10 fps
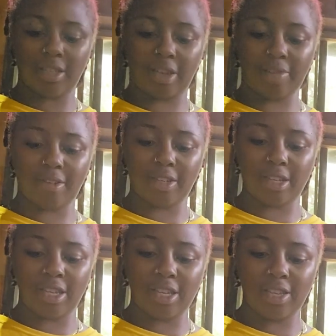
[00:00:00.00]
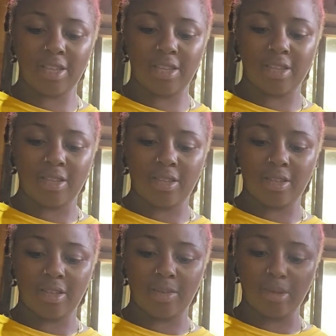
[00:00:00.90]
Definitely
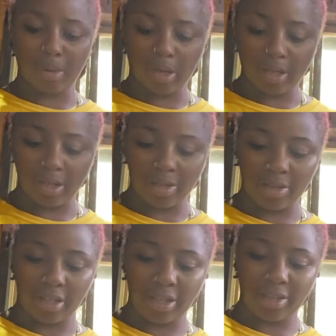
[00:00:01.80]
going to be working on that.